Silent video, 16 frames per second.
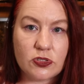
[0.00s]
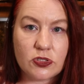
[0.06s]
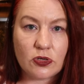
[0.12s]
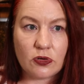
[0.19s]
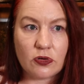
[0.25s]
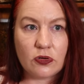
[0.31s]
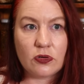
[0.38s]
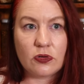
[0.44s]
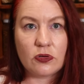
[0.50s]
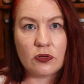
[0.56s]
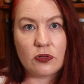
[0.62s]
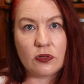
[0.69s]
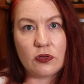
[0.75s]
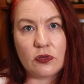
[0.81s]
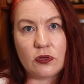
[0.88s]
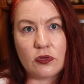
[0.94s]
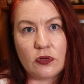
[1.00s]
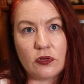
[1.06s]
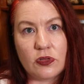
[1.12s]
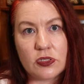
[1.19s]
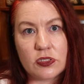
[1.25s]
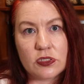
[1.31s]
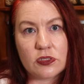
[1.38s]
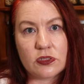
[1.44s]
So, you know,
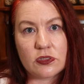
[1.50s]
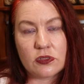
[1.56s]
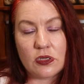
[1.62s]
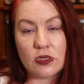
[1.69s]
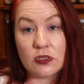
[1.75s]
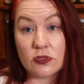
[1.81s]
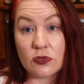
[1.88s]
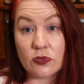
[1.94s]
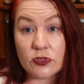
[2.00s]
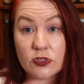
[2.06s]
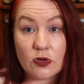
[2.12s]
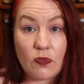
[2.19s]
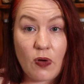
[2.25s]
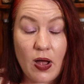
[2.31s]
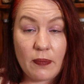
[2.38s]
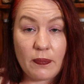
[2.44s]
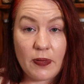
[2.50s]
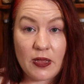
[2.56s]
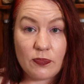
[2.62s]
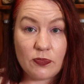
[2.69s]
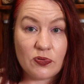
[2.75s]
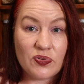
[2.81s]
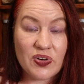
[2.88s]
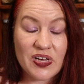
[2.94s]
this is also why
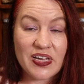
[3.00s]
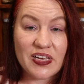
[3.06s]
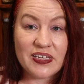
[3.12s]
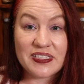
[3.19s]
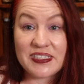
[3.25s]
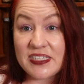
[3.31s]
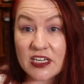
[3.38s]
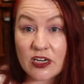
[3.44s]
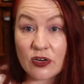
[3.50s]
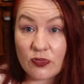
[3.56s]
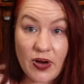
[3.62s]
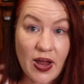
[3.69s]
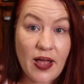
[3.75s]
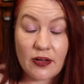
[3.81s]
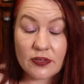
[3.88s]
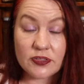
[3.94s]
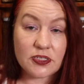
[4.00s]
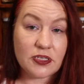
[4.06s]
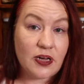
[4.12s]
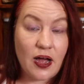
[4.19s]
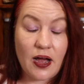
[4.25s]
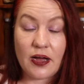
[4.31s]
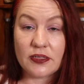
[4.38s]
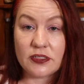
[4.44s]
people stick around in
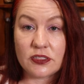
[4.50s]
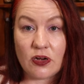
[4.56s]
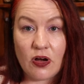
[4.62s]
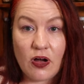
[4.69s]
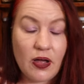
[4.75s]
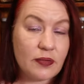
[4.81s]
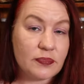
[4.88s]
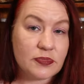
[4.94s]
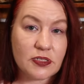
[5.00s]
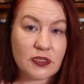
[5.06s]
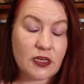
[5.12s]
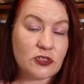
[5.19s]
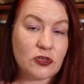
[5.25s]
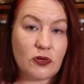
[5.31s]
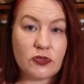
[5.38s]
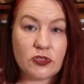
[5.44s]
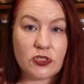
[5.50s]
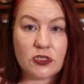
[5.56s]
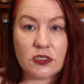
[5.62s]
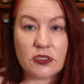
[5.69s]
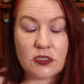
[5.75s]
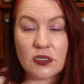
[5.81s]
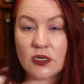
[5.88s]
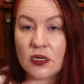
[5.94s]
hard times and they don't
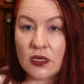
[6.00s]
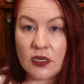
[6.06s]
just